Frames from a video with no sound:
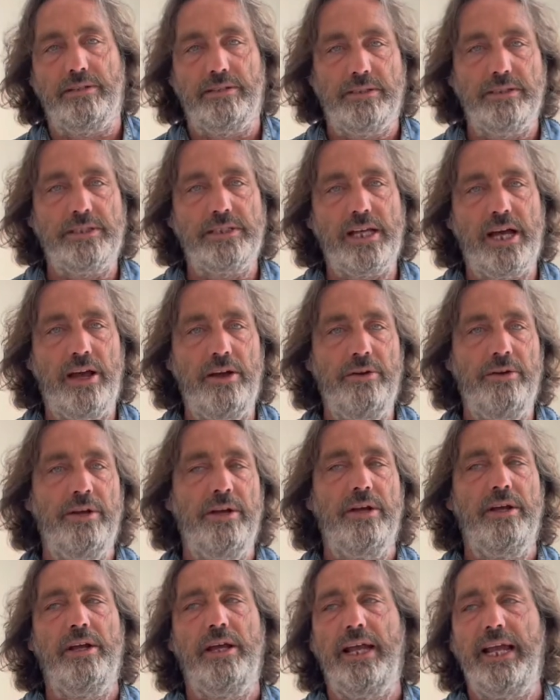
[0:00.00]
So
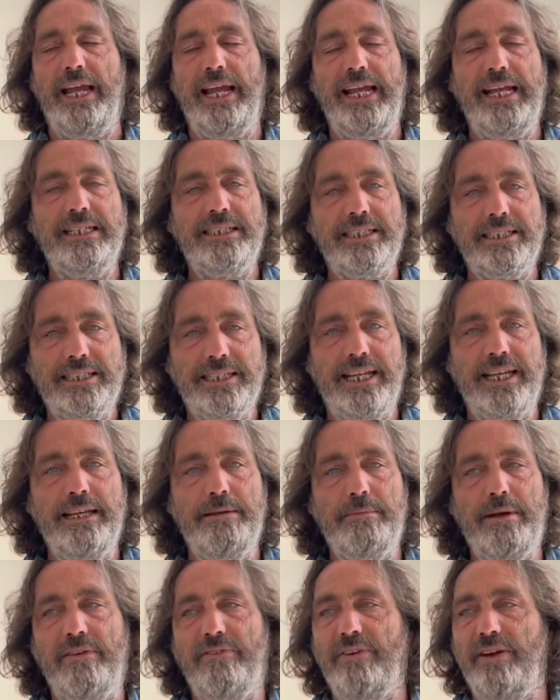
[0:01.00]
it is a
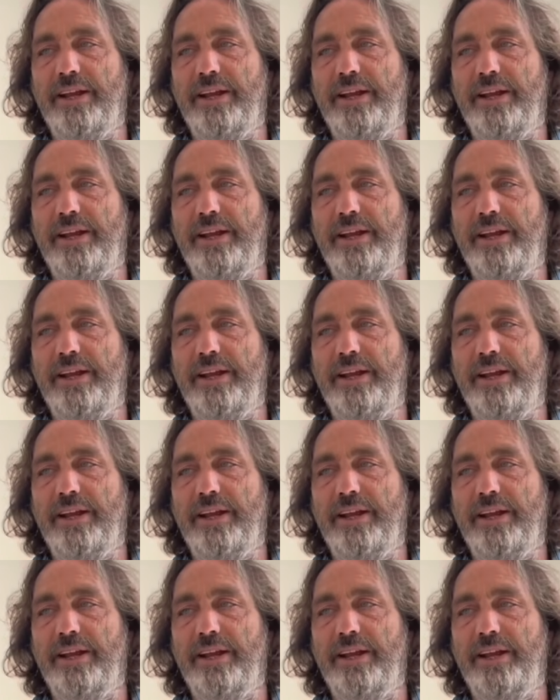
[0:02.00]
team effort,